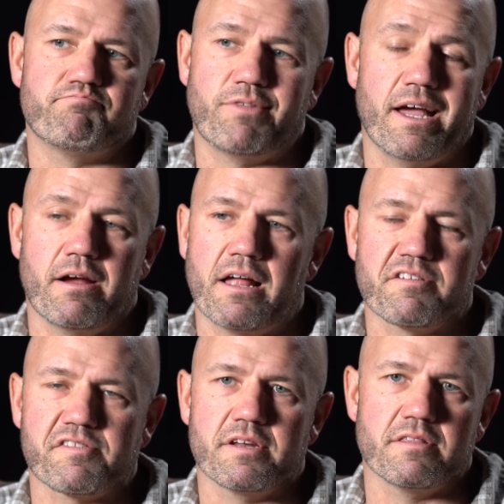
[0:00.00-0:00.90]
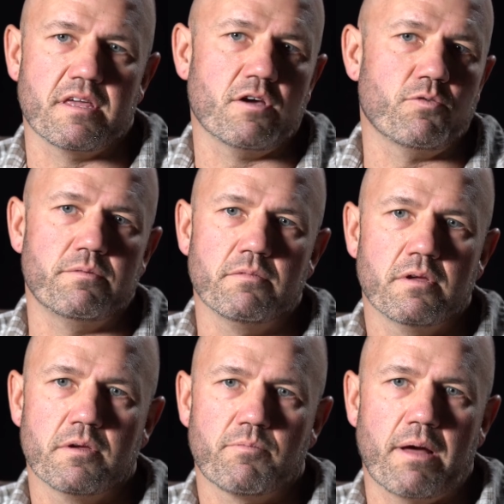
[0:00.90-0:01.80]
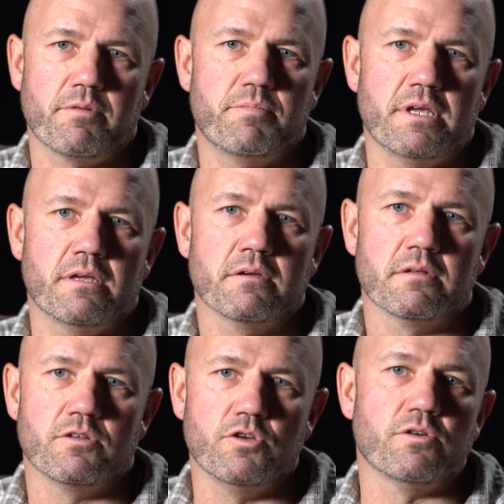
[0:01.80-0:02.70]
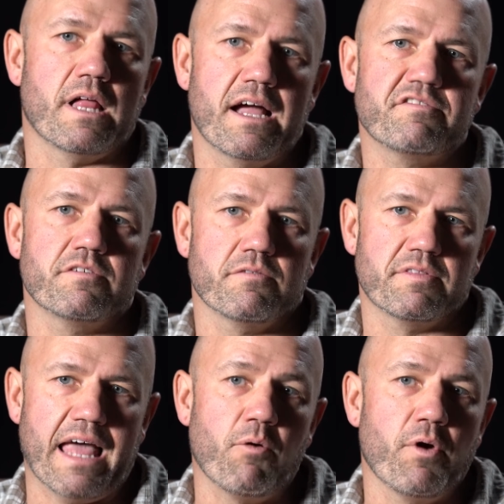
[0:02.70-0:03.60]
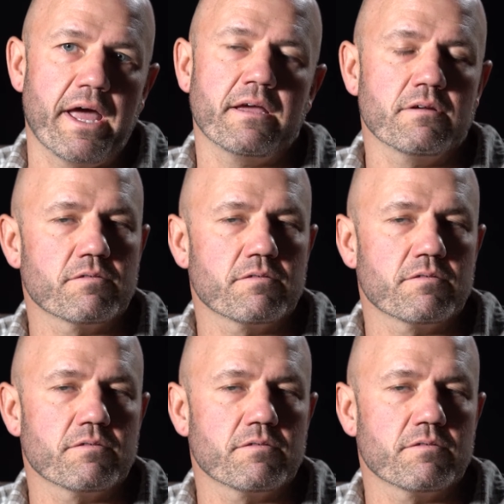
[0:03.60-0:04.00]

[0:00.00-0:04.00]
that I honestly didn't think would probably be utilized that way.